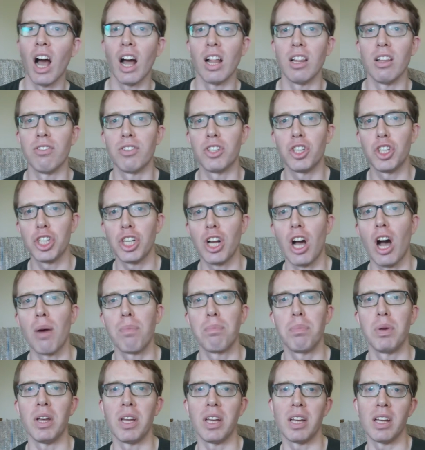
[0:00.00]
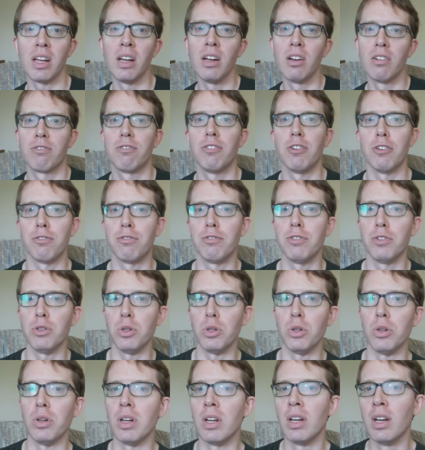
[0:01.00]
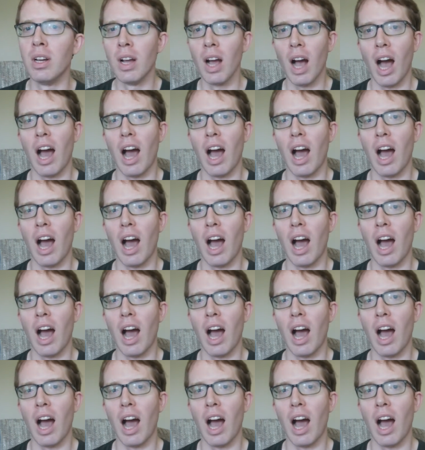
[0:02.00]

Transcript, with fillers: I love shopping for food.